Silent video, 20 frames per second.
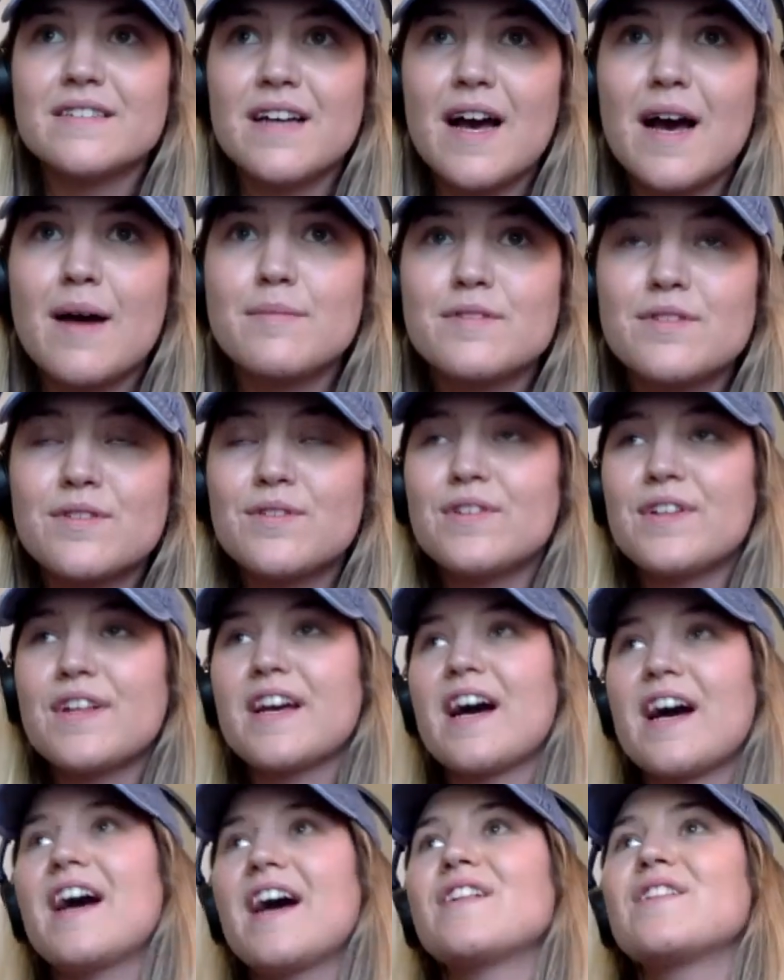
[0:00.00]

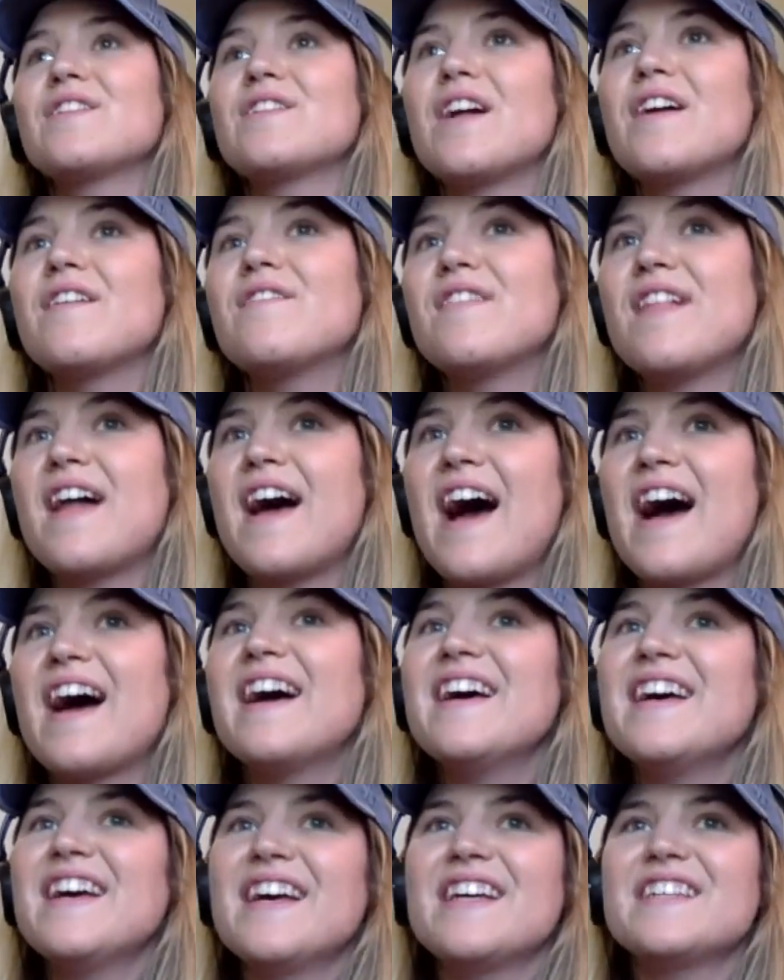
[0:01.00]
Absolutely. I love that.
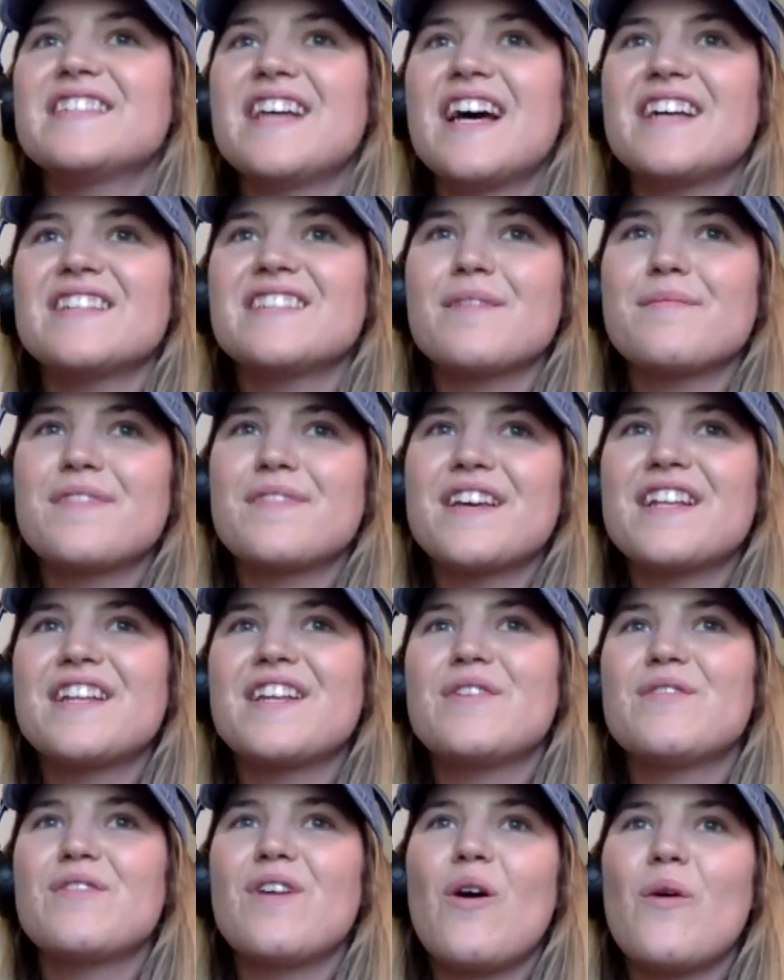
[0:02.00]
Is that something
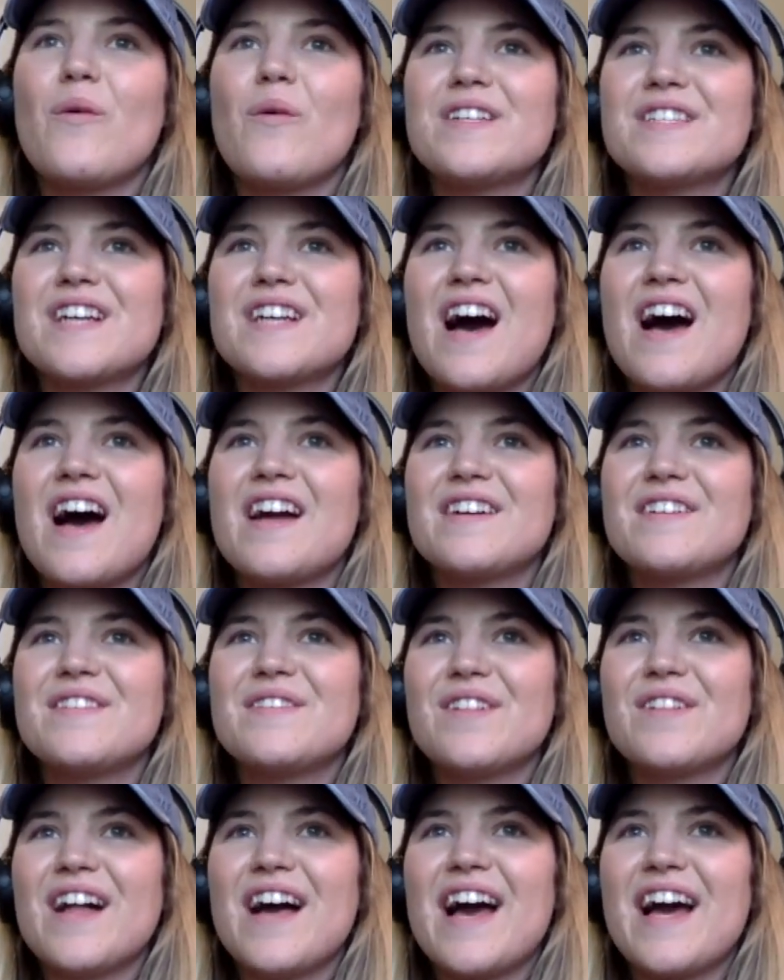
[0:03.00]
you've always kind
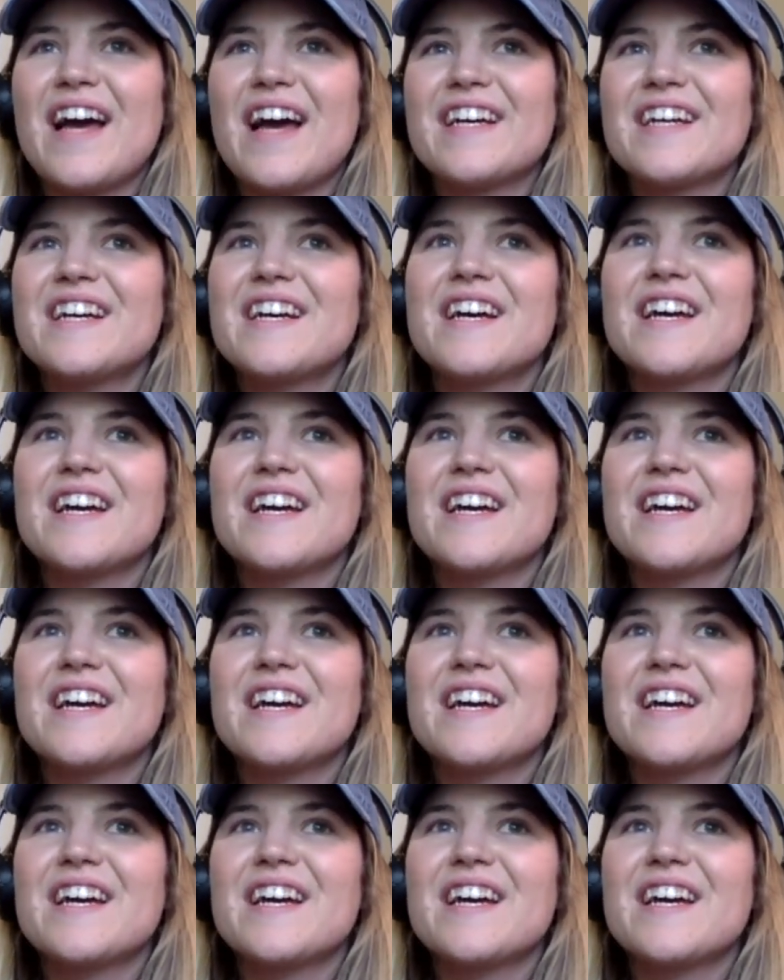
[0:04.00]
of like